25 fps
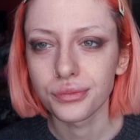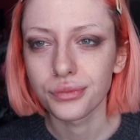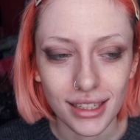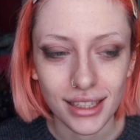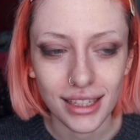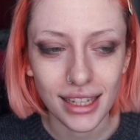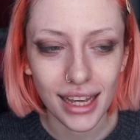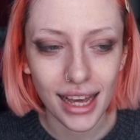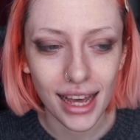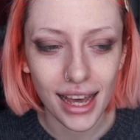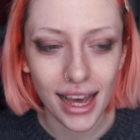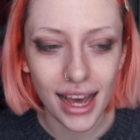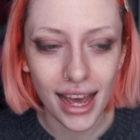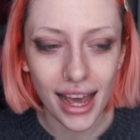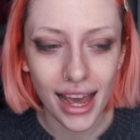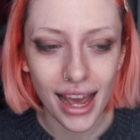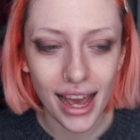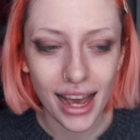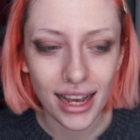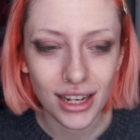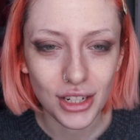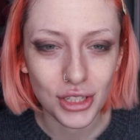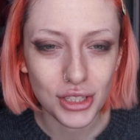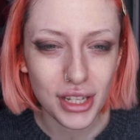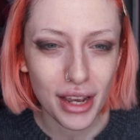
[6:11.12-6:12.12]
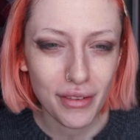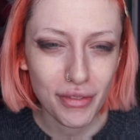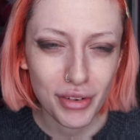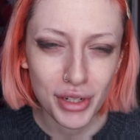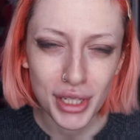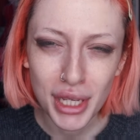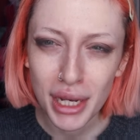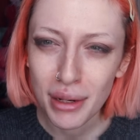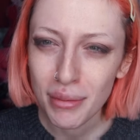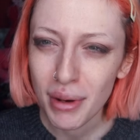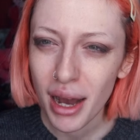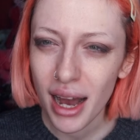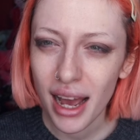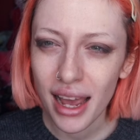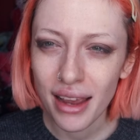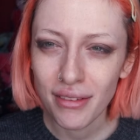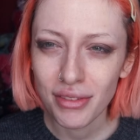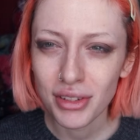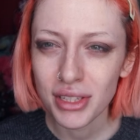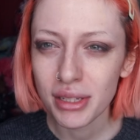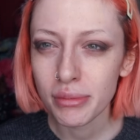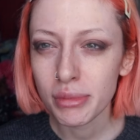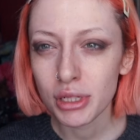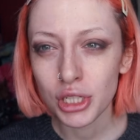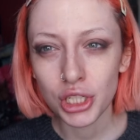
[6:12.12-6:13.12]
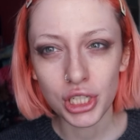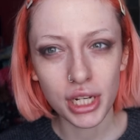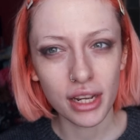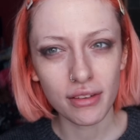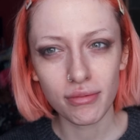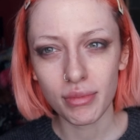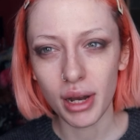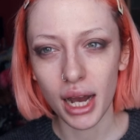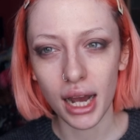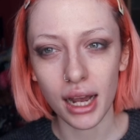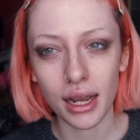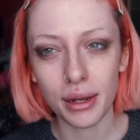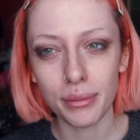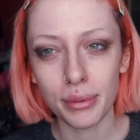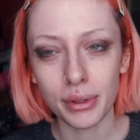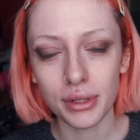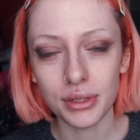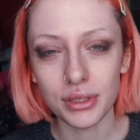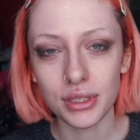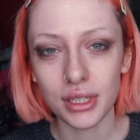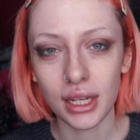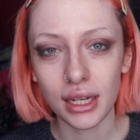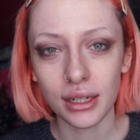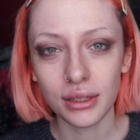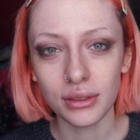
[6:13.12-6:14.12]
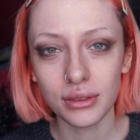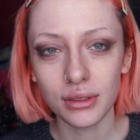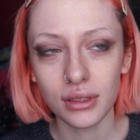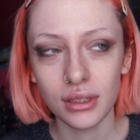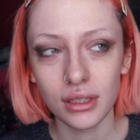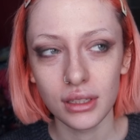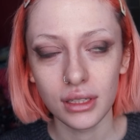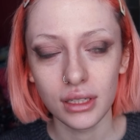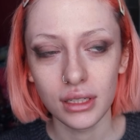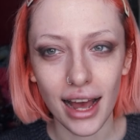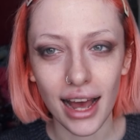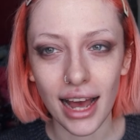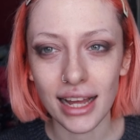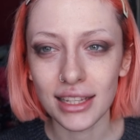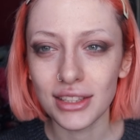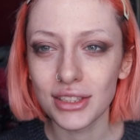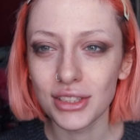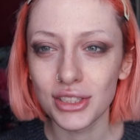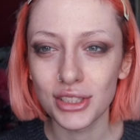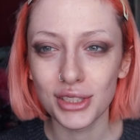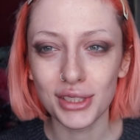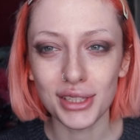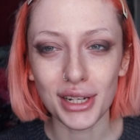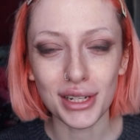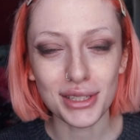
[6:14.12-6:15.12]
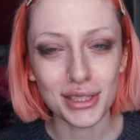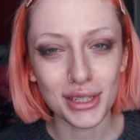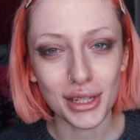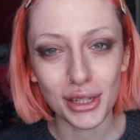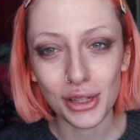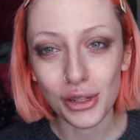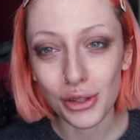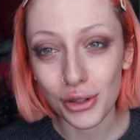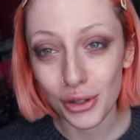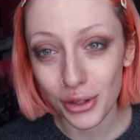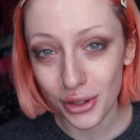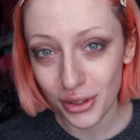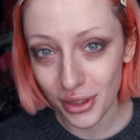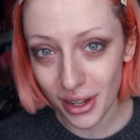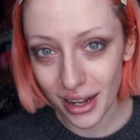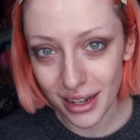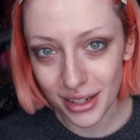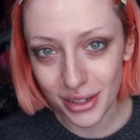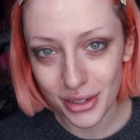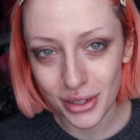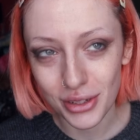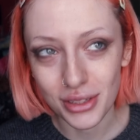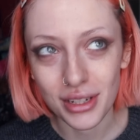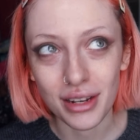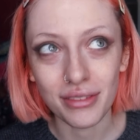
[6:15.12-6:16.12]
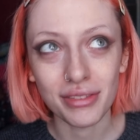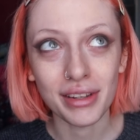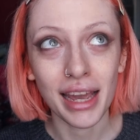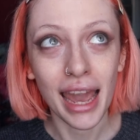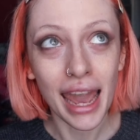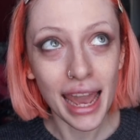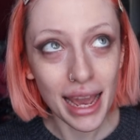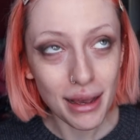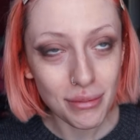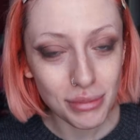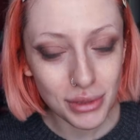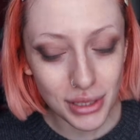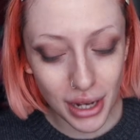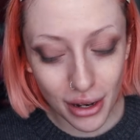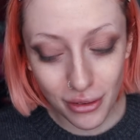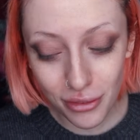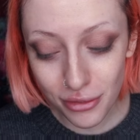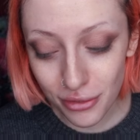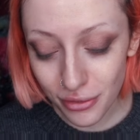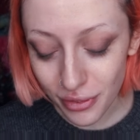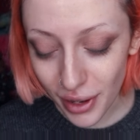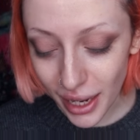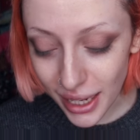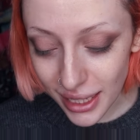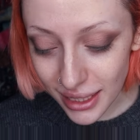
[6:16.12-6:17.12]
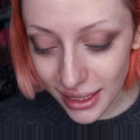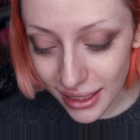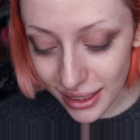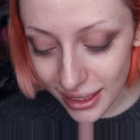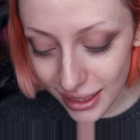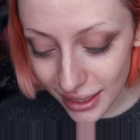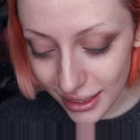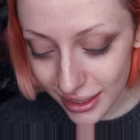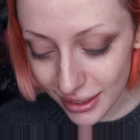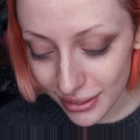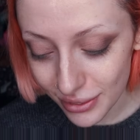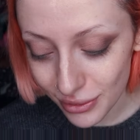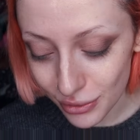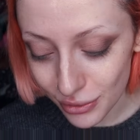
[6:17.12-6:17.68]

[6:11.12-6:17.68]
Yeah, because every time I shave my eyebrows down, it doesn't look that good. I've finally